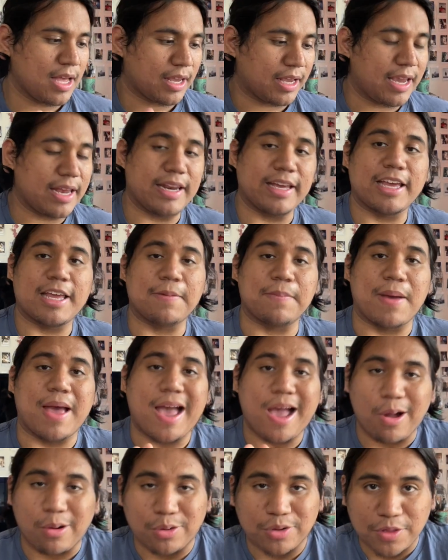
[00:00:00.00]
Getting him
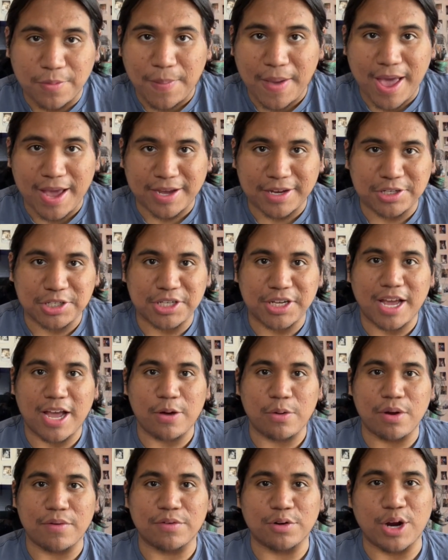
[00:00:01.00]
out of the packaging,
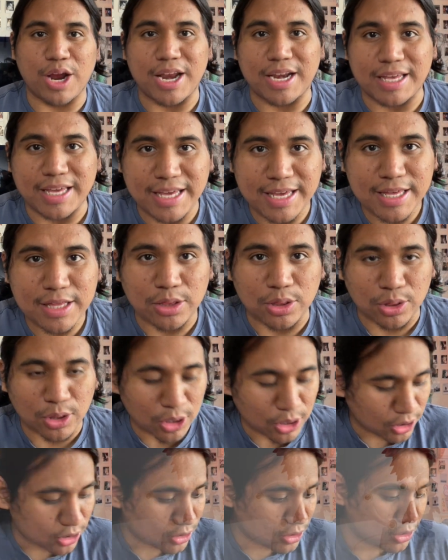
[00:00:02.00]
however, and he
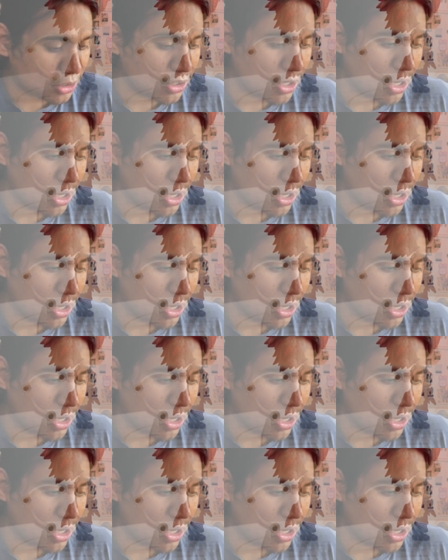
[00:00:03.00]
looks